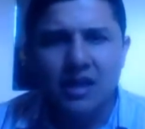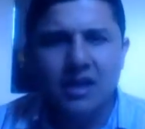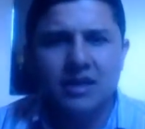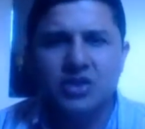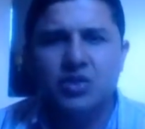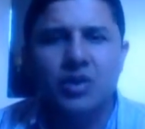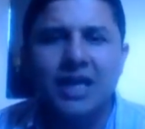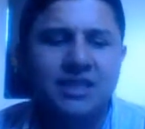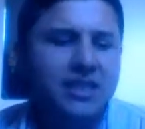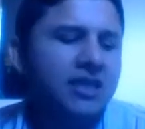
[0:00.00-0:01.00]
some
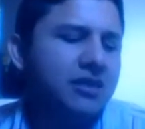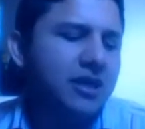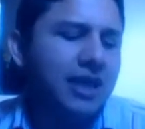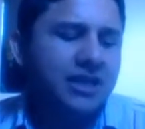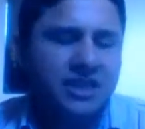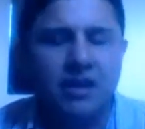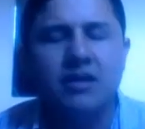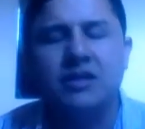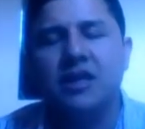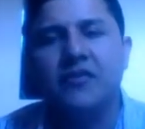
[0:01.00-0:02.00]

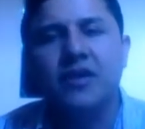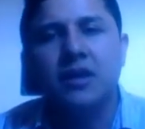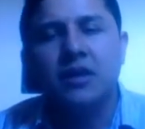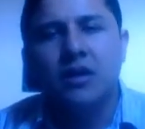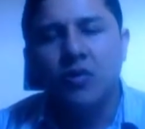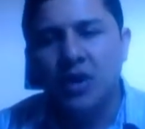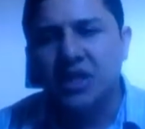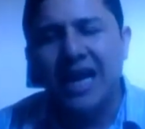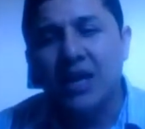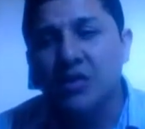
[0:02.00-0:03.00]
alternative which
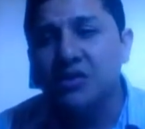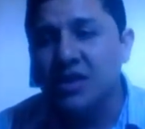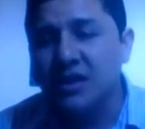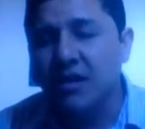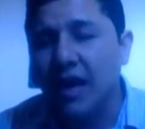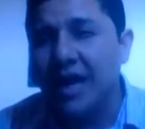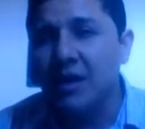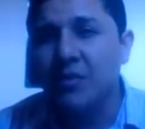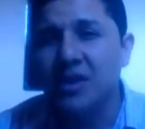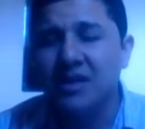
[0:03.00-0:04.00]
I consider
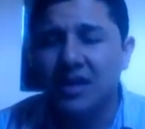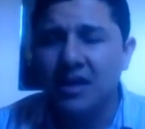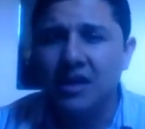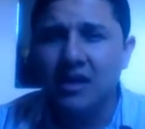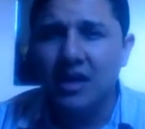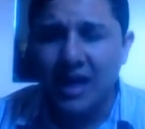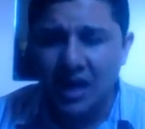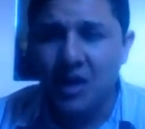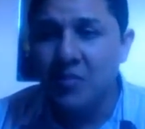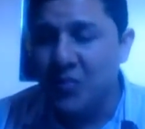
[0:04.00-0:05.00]
are
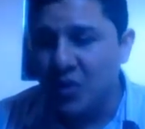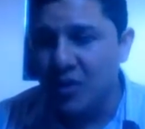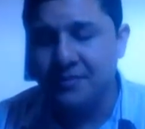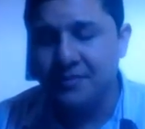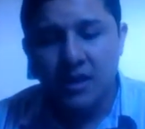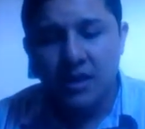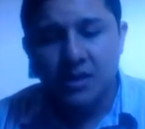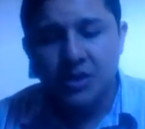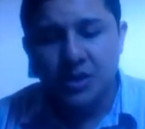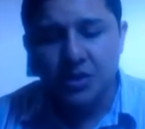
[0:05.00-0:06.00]
important
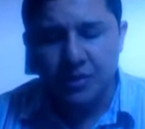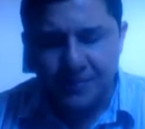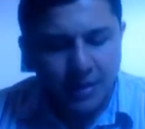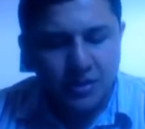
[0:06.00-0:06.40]
to